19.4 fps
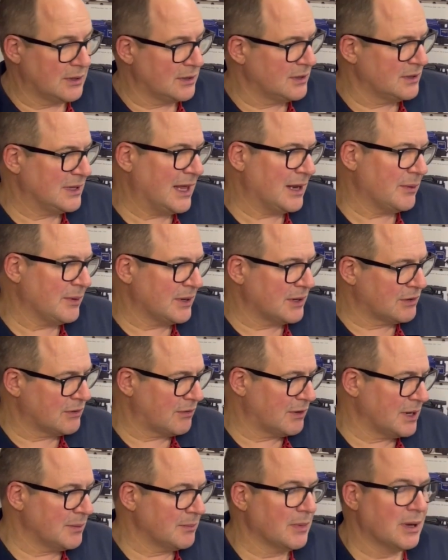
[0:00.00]
yellowy
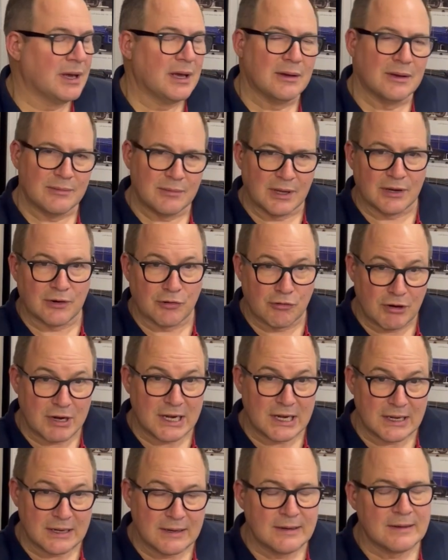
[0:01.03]
cream and
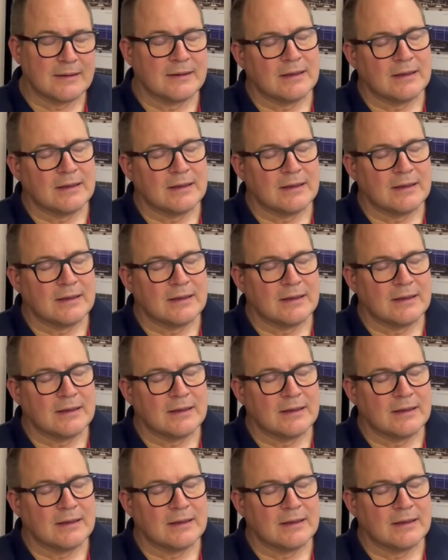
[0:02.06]
green,